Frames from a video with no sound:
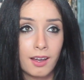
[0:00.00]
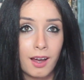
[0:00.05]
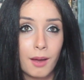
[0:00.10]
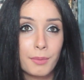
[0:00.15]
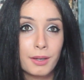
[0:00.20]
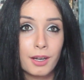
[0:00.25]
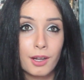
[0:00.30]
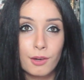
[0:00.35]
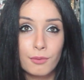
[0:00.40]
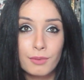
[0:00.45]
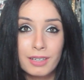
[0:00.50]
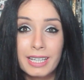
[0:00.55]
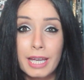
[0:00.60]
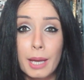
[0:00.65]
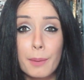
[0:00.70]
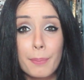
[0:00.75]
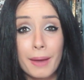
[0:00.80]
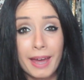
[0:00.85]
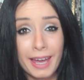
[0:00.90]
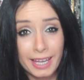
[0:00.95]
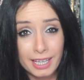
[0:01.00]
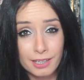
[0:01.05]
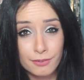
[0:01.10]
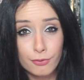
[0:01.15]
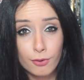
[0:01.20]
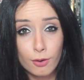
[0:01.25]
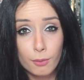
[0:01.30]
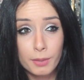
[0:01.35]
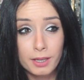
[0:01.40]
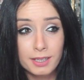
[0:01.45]
I mean, I don't really get pain
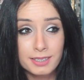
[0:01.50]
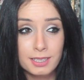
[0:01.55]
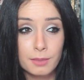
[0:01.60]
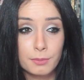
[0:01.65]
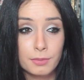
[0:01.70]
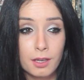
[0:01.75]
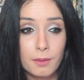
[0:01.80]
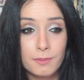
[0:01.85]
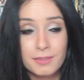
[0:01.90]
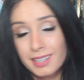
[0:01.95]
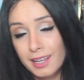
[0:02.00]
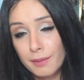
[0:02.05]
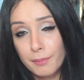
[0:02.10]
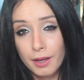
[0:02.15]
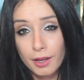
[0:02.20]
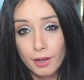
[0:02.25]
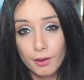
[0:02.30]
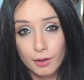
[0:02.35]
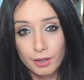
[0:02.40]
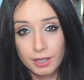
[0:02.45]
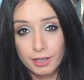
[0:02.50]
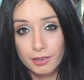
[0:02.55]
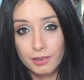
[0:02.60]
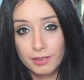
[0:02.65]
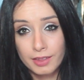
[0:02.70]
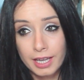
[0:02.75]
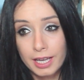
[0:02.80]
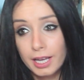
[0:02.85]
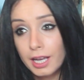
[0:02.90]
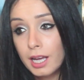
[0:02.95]
from it. Sometimes they may hurt here
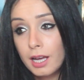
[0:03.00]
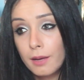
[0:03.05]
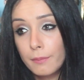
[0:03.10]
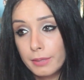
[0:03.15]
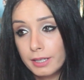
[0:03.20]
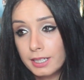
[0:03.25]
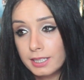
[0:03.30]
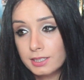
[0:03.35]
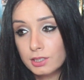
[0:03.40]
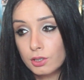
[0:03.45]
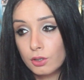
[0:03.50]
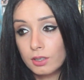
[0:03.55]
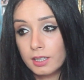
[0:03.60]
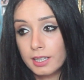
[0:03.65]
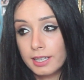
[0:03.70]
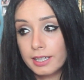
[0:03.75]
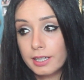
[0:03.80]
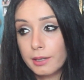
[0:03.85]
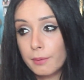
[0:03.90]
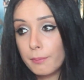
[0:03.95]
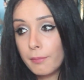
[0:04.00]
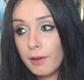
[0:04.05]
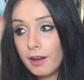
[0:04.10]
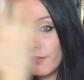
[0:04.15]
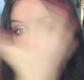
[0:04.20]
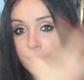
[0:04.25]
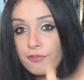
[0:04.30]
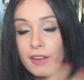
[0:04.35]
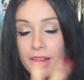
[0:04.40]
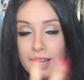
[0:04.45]
and there, but it's not like
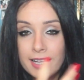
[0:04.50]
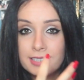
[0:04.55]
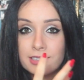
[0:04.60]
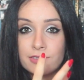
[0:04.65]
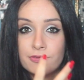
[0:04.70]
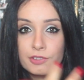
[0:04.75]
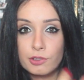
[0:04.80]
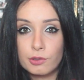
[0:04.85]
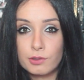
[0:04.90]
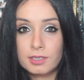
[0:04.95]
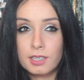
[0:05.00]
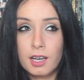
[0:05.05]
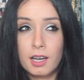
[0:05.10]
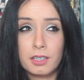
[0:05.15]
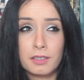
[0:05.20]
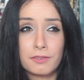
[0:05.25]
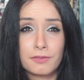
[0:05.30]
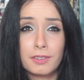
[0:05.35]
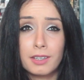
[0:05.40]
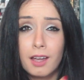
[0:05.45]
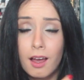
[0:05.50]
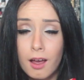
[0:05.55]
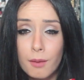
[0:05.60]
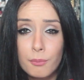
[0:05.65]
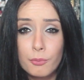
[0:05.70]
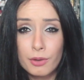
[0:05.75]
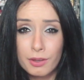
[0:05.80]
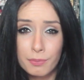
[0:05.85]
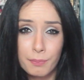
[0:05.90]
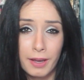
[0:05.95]
my face feels kind of
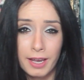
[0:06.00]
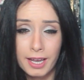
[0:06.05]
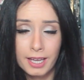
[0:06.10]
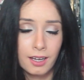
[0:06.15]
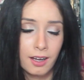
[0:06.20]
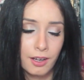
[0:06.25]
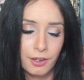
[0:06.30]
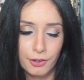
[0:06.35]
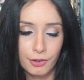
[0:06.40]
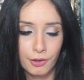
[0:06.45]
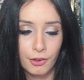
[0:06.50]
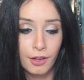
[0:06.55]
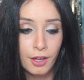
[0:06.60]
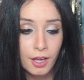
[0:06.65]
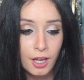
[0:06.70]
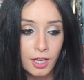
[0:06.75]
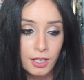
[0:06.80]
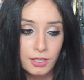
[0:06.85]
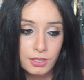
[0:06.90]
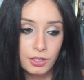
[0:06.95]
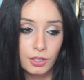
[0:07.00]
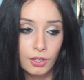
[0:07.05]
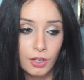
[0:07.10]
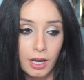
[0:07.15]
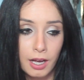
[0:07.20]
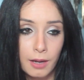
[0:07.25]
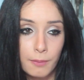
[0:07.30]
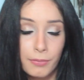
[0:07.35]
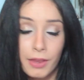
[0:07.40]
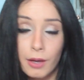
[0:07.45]
numb with pain. I don't know. So
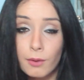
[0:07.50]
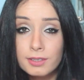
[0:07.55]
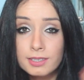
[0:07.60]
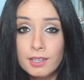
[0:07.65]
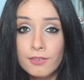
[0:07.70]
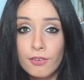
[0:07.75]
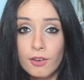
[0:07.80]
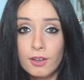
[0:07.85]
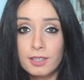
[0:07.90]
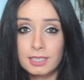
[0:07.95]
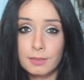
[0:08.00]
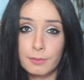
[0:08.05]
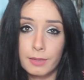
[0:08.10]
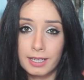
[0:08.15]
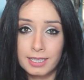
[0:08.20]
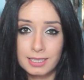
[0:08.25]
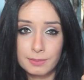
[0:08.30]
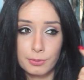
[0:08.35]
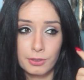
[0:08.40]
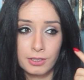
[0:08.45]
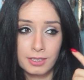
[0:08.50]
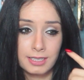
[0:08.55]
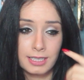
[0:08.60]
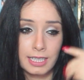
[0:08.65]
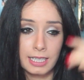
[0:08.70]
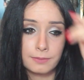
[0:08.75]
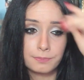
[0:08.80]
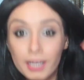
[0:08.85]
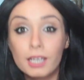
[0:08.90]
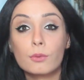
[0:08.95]
um, that was the first time I experienced
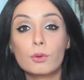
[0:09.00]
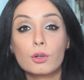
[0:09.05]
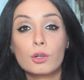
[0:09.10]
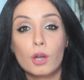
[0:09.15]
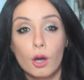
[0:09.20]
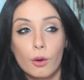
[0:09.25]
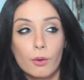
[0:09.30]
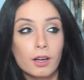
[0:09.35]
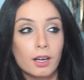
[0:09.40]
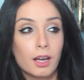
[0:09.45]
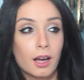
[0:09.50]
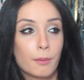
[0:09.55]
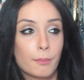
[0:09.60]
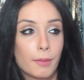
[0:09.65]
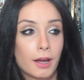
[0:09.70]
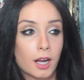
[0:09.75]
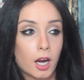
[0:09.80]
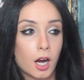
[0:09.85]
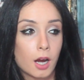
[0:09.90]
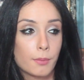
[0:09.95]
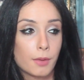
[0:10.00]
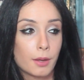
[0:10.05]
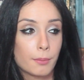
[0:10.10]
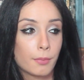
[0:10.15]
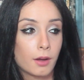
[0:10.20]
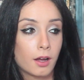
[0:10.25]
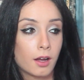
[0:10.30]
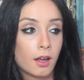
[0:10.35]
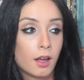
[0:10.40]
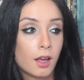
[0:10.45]
that, and it would go and come back. I
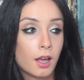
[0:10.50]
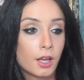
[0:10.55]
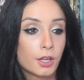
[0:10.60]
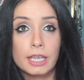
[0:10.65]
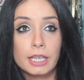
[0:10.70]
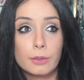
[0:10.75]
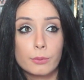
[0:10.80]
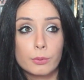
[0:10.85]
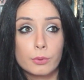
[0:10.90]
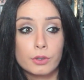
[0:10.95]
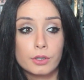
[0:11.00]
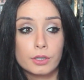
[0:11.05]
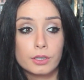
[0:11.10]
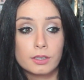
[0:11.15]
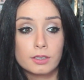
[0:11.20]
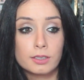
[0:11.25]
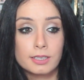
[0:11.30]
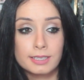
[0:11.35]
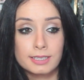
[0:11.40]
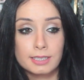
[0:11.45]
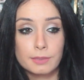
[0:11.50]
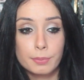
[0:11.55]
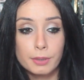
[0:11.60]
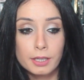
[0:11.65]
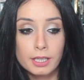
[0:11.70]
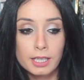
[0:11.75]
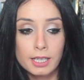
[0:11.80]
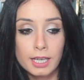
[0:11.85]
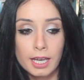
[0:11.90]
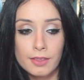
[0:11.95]
remember it would
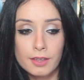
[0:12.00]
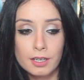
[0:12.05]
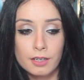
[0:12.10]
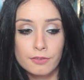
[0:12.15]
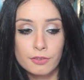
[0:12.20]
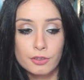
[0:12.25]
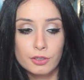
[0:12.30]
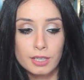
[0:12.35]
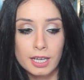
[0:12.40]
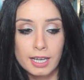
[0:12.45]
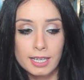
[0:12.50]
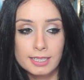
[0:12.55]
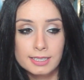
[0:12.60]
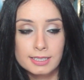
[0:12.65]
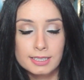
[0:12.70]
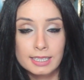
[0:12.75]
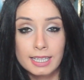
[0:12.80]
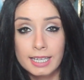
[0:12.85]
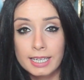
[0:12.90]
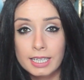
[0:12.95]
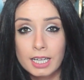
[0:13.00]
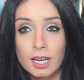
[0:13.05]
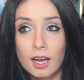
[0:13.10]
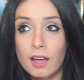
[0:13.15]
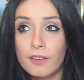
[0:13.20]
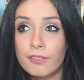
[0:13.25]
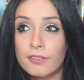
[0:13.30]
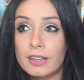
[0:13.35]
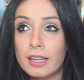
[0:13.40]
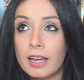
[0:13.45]
disappear, and then a few days later,
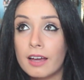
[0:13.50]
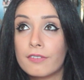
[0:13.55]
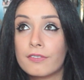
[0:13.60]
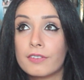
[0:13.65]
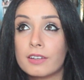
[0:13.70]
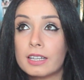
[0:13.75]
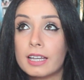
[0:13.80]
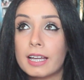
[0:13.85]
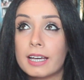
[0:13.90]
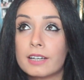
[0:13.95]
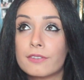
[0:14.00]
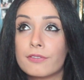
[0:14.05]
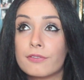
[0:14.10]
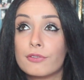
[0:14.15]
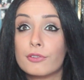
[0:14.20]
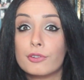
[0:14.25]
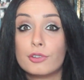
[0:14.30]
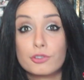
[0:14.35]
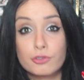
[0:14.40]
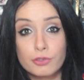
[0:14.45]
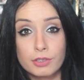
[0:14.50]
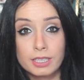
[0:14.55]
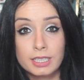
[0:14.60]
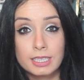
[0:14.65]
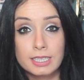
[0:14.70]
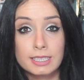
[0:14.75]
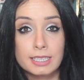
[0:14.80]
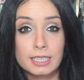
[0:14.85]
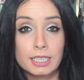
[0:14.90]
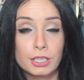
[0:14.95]
I feel I feel like food
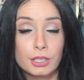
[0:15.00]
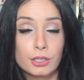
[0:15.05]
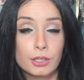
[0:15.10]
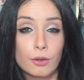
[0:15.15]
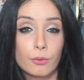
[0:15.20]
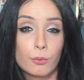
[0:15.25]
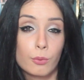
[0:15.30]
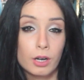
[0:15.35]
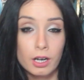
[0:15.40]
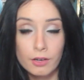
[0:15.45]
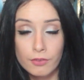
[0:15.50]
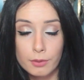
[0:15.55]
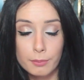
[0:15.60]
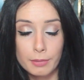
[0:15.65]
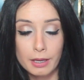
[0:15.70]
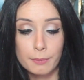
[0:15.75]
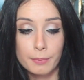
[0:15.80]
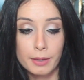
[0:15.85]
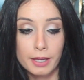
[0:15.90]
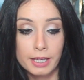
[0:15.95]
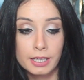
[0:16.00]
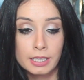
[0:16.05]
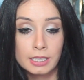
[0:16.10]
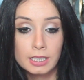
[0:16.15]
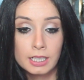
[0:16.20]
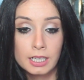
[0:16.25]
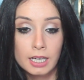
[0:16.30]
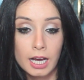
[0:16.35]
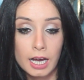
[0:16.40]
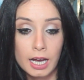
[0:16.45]
triggers it. You know, whatever it may be,
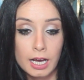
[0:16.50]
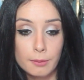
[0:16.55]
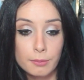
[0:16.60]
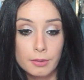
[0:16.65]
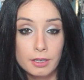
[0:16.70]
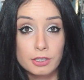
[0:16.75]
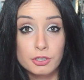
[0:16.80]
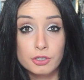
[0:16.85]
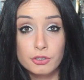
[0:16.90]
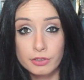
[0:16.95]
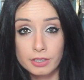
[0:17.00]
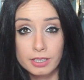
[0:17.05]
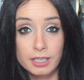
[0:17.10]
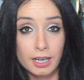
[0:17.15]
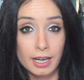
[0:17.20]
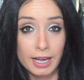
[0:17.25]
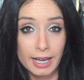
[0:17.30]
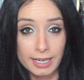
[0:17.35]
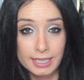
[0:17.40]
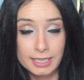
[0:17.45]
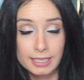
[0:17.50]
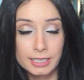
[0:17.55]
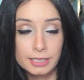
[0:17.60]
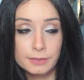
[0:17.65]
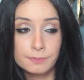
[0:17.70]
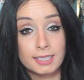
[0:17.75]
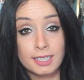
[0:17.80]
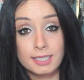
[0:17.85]
um, can trigger acne.